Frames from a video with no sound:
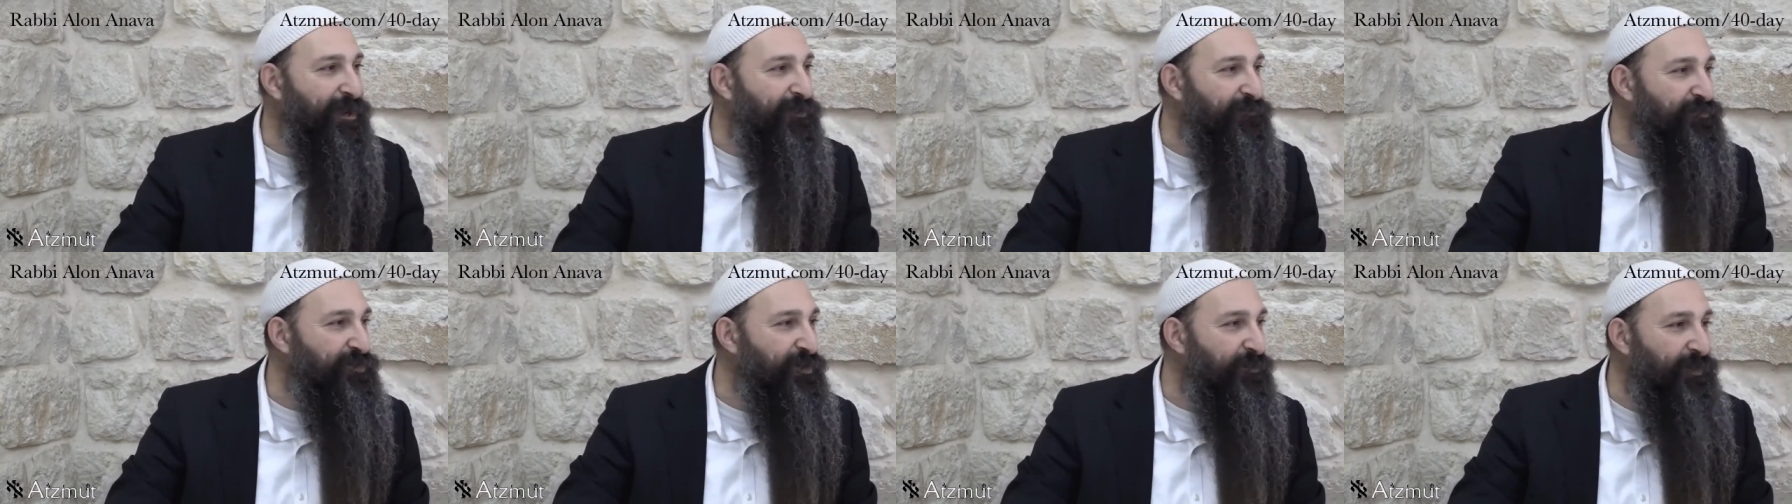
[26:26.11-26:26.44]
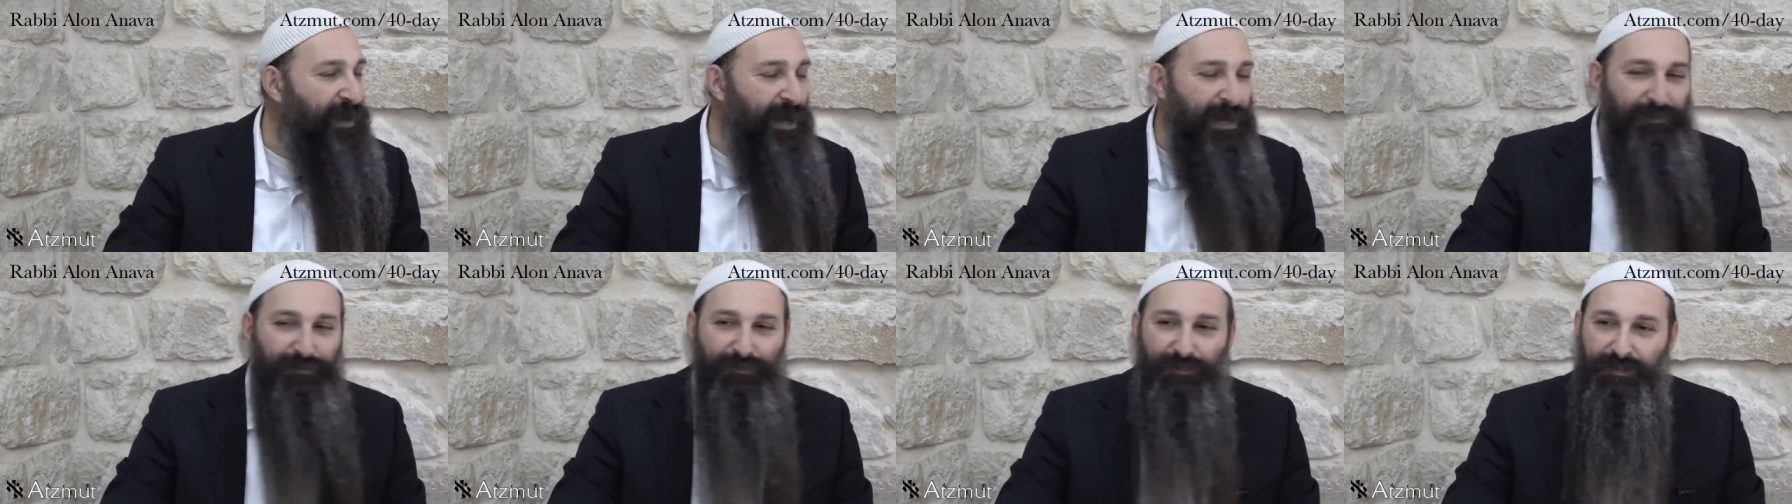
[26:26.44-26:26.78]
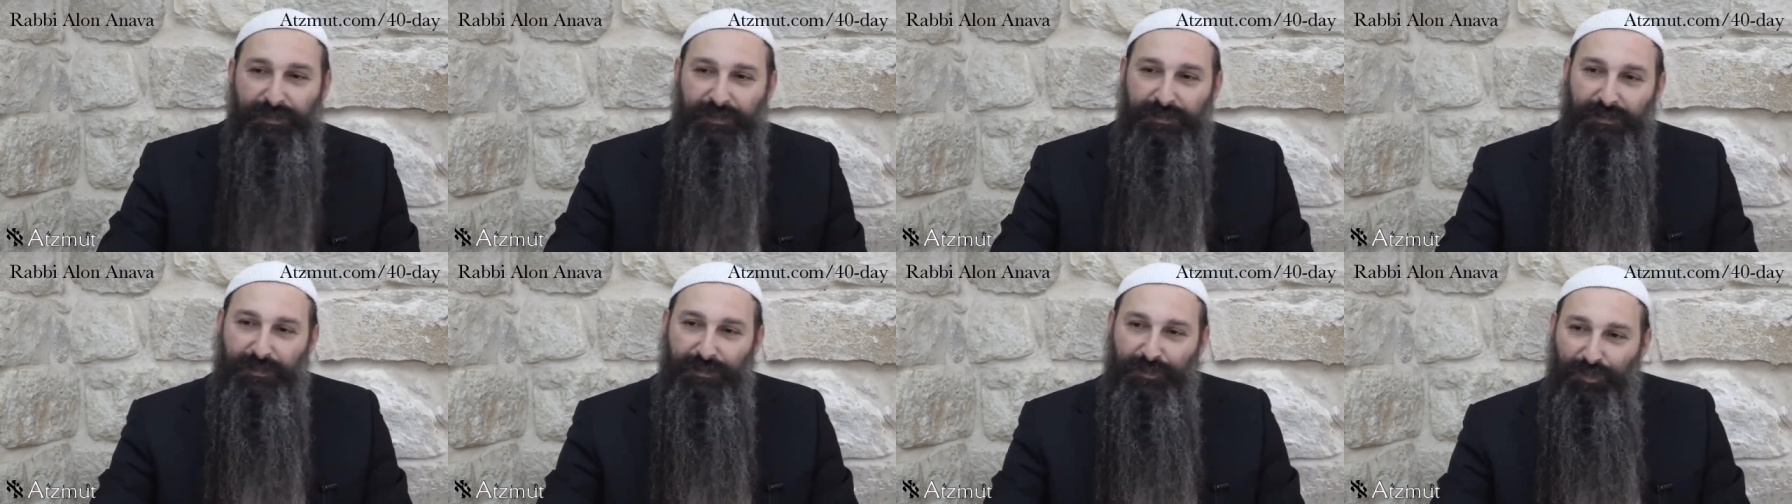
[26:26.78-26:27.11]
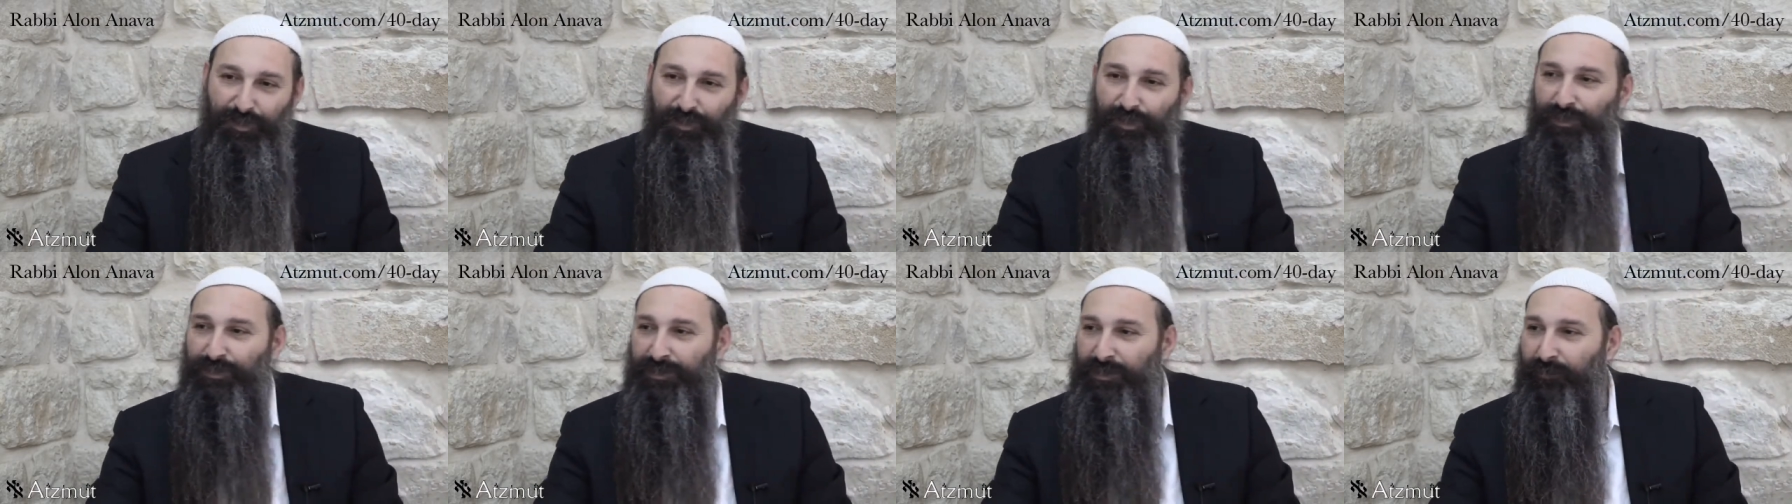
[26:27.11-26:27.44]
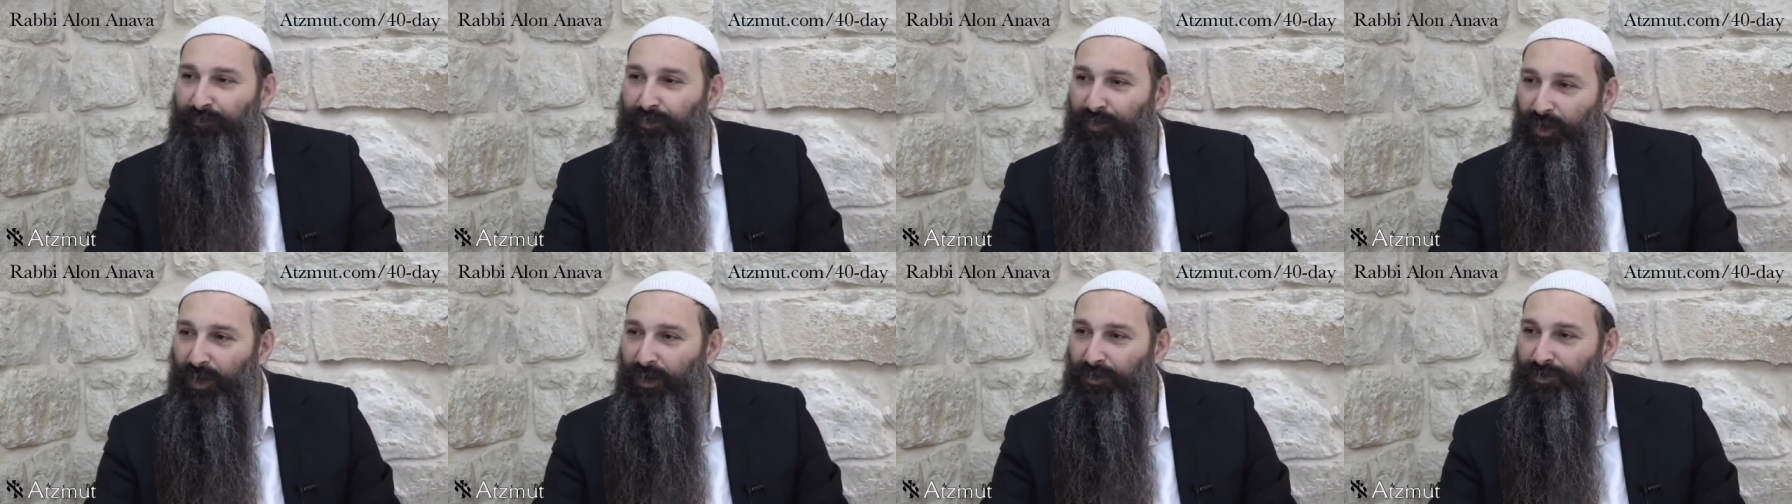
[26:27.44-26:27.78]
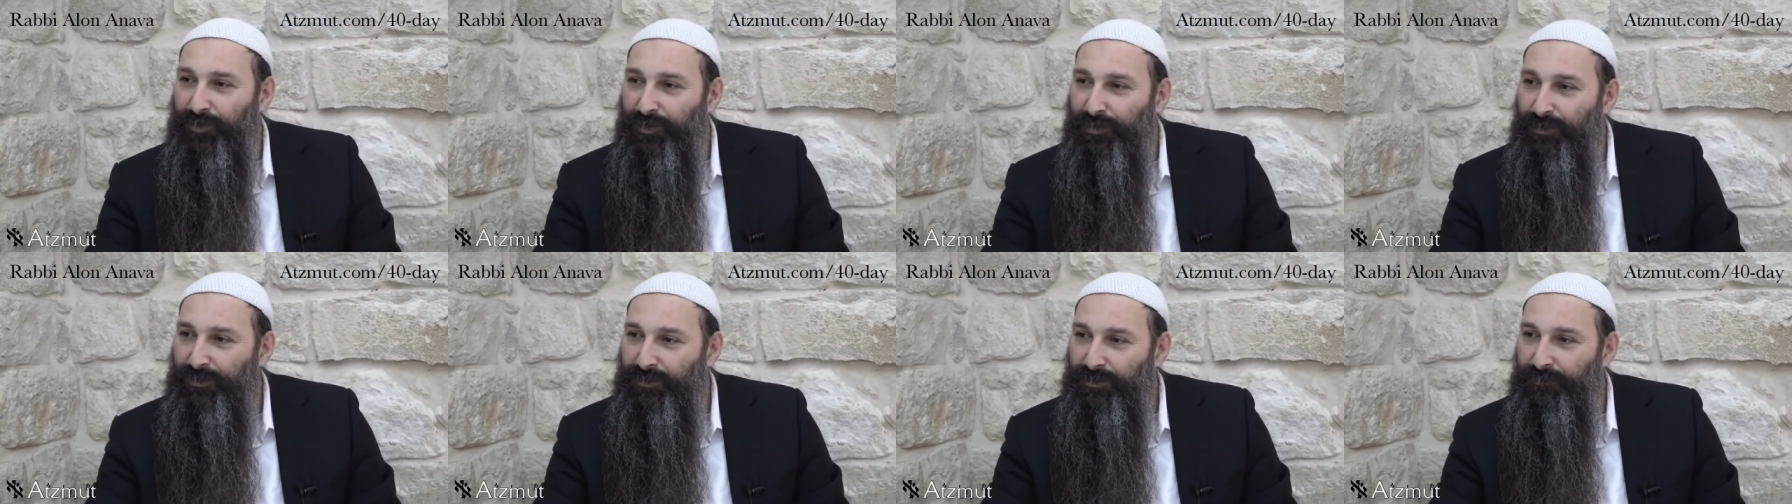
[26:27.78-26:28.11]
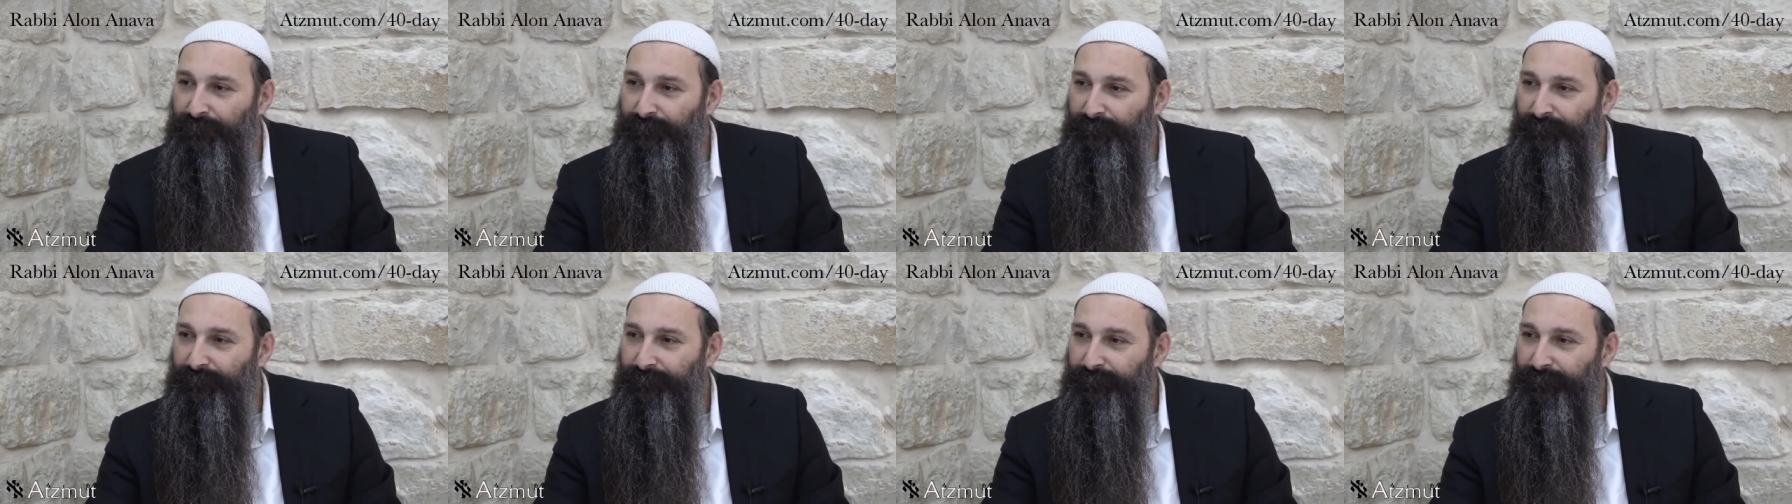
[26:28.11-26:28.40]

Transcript: of your mind, to, to your subconscious.